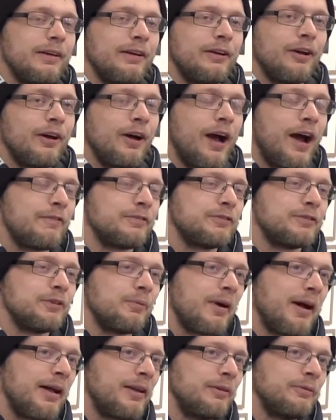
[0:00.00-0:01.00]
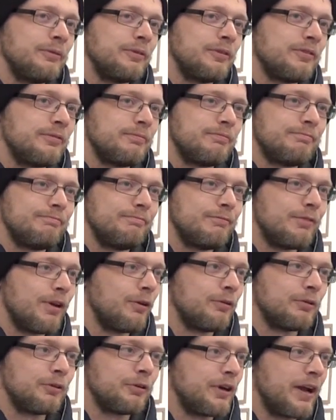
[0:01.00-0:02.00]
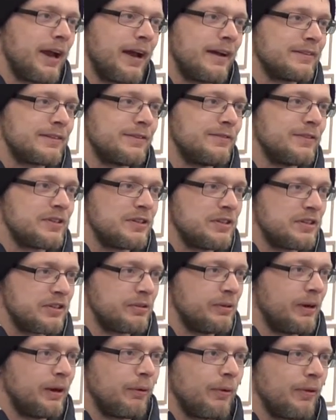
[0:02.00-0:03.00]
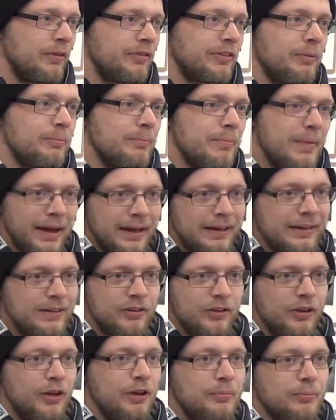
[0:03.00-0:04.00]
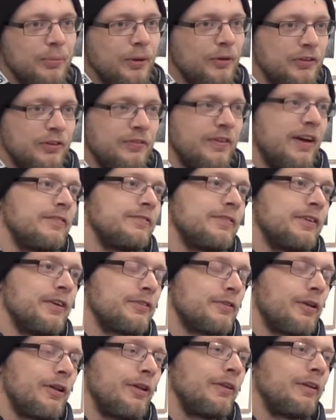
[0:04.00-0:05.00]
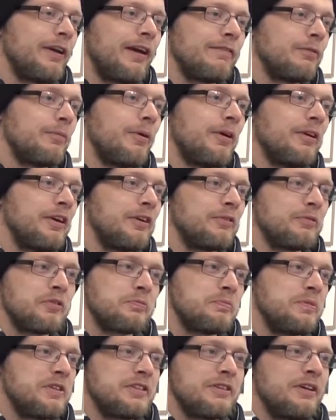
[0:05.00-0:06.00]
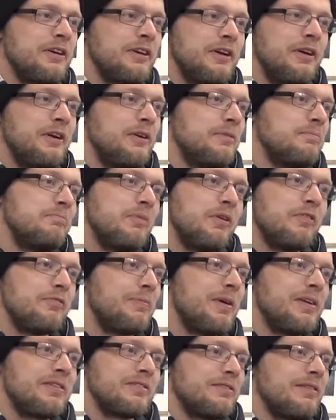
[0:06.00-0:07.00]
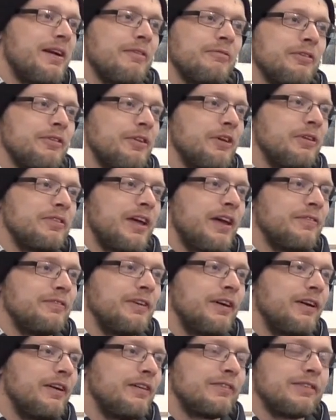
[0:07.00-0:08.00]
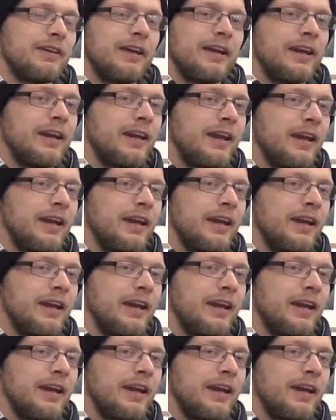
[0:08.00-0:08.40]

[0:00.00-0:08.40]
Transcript: after a while there was no creativity to it. Once I'd made a certain bunch of adverts, all they ever wanted was me to move bits around those adverts, and